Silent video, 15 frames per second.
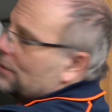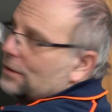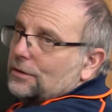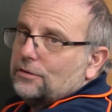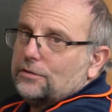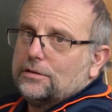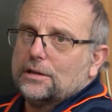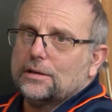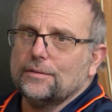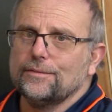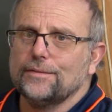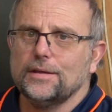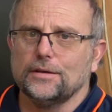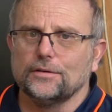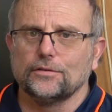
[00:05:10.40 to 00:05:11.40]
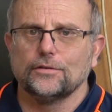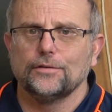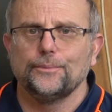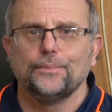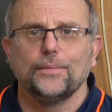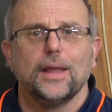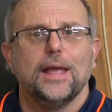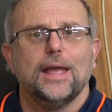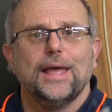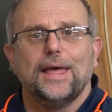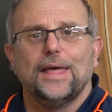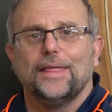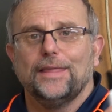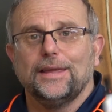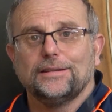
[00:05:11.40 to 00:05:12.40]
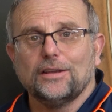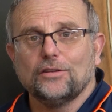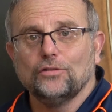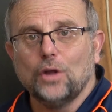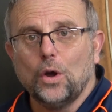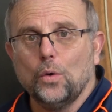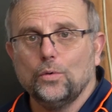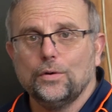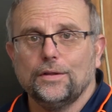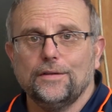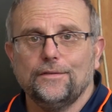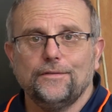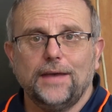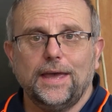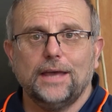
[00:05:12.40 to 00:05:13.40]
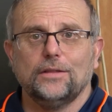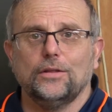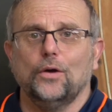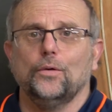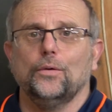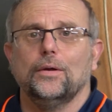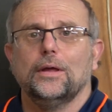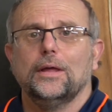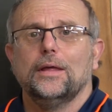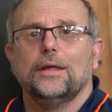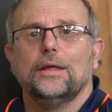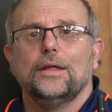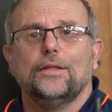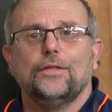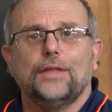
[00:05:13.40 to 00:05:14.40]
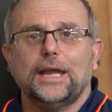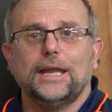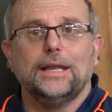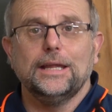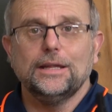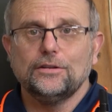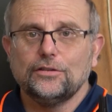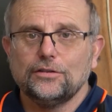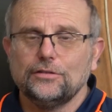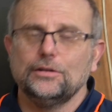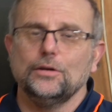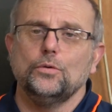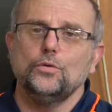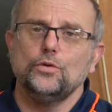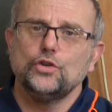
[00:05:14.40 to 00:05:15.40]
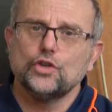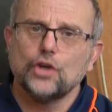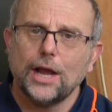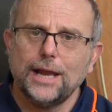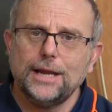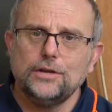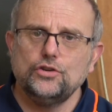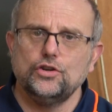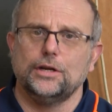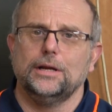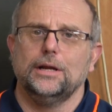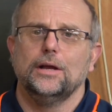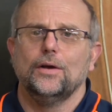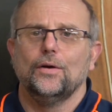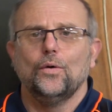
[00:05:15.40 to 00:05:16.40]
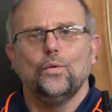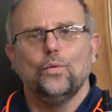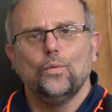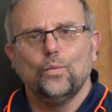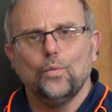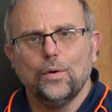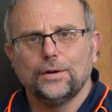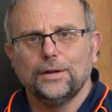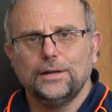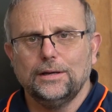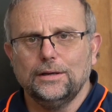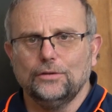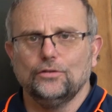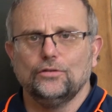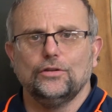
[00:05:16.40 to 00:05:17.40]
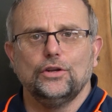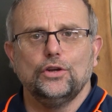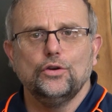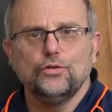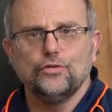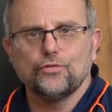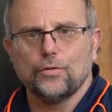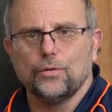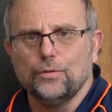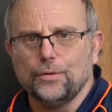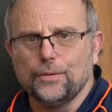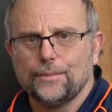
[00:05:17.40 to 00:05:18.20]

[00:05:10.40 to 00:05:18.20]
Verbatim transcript: instead of this. That doesn't alter the fact though that it's still changing what it is that you drew.